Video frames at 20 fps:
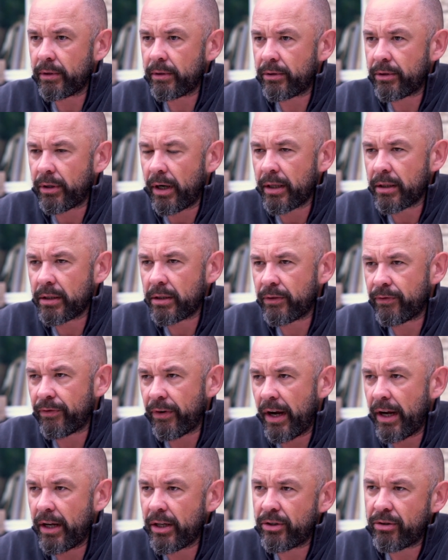
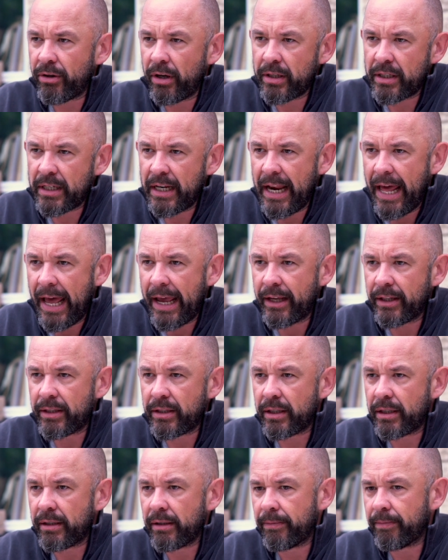transfer and
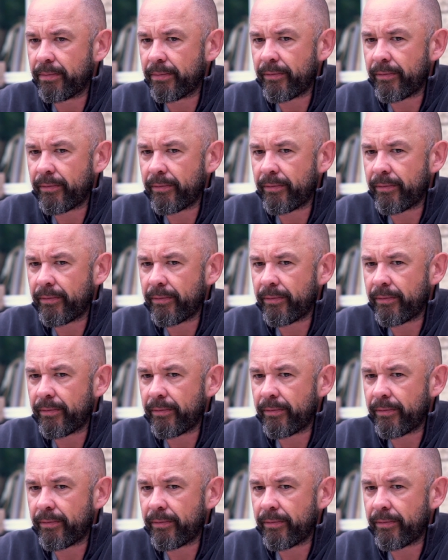translate